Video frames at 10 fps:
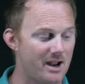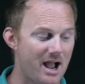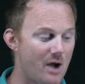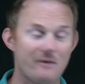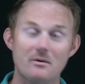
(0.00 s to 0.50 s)

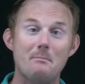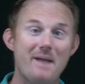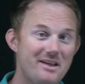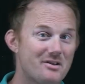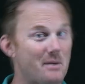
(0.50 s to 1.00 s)
However
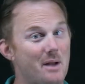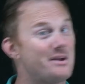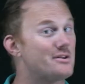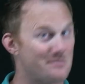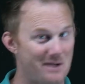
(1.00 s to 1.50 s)
many there might be,
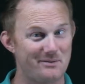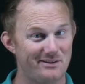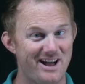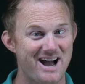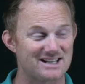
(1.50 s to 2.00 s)
and there might be
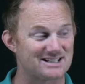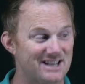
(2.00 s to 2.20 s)
lots,